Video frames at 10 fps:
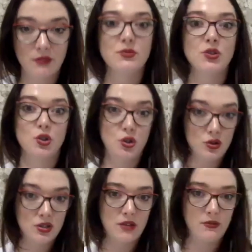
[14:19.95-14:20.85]
So do
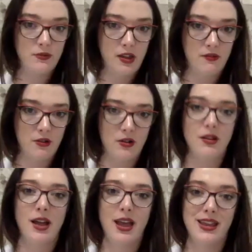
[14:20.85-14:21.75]
yourself a favor
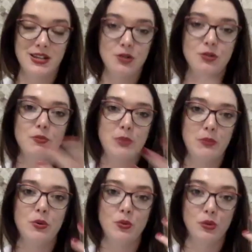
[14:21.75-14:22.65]
and do the
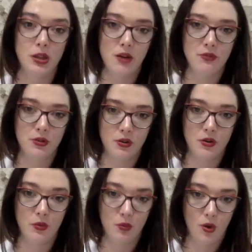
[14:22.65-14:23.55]
people who love your
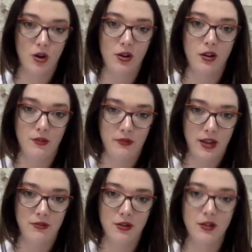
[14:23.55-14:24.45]
work a
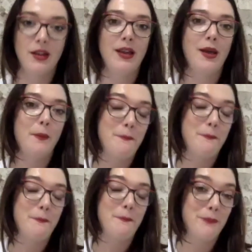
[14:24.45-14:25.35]
favor.
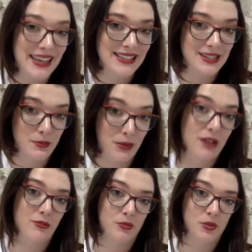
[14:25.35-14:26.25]
Make it easy to
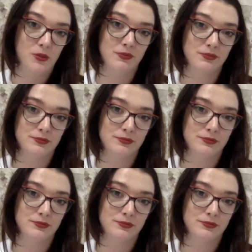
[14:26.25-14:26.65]
buy from.